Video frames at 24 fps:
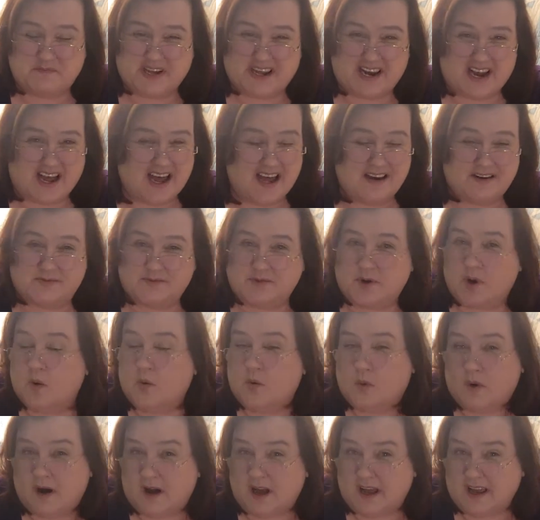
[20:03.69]
But I don't know
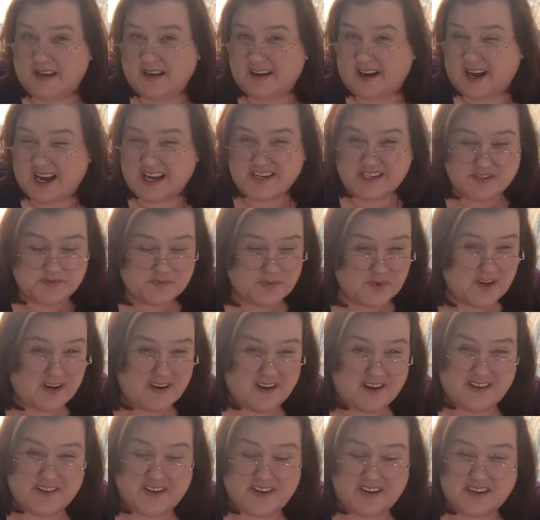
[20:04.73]
why. I just put it
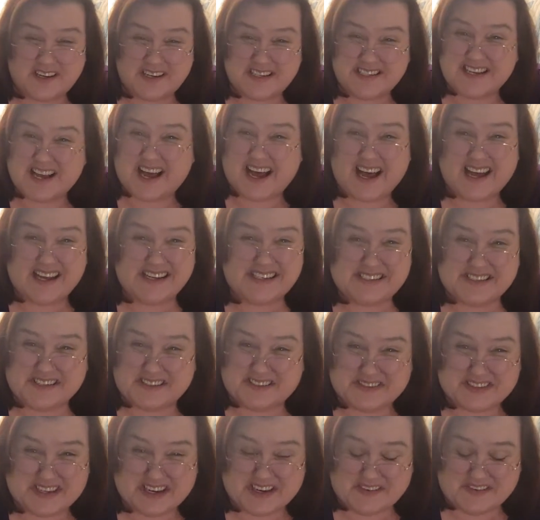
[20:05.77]
on there because I
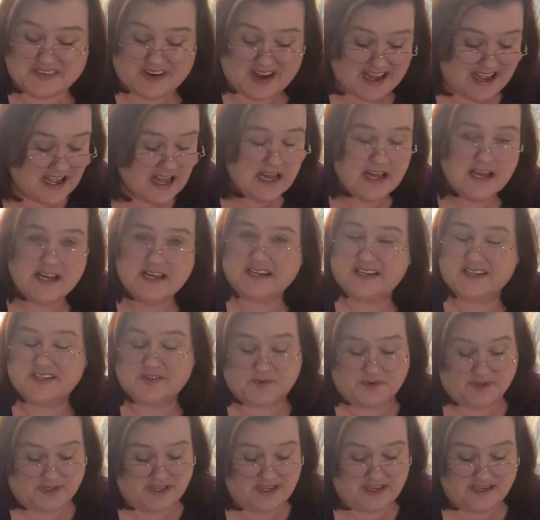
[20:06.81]
don't know why. Because
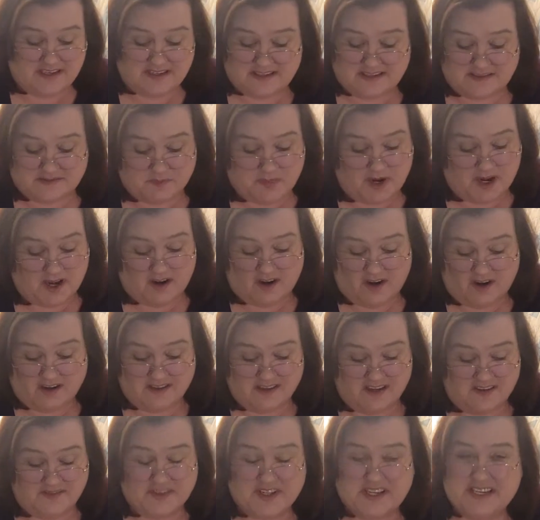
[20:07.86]
really, Modern
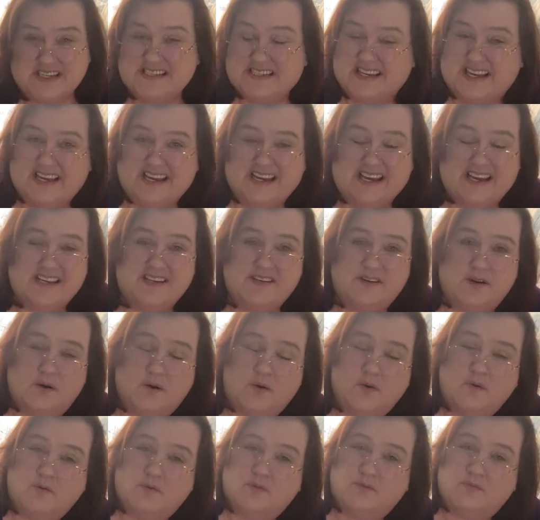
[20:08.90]
Lovelace, I
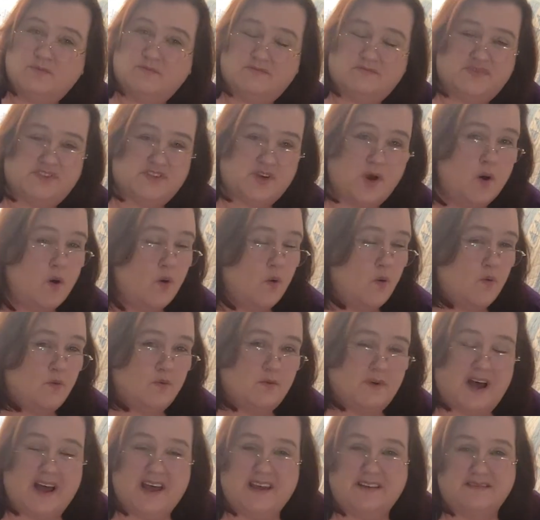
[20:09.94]
know. So
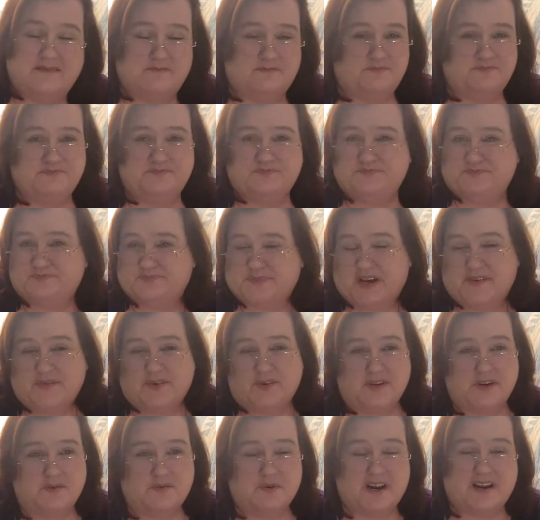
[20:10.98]
I've
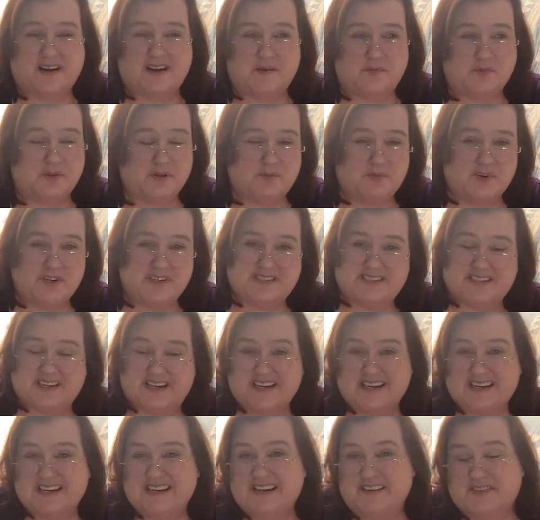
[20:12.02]
only read a couple of books and
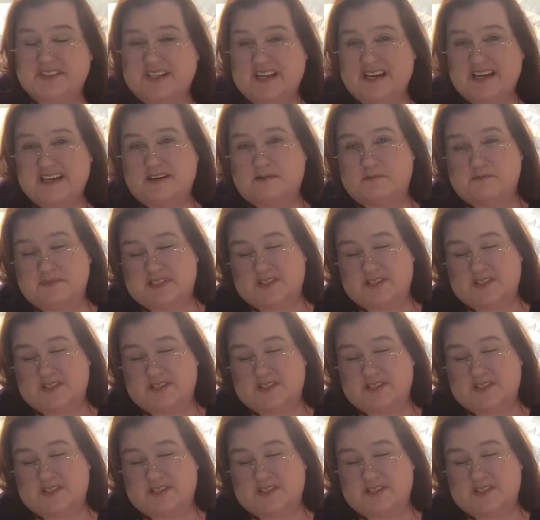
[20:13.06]
I didn't even like them.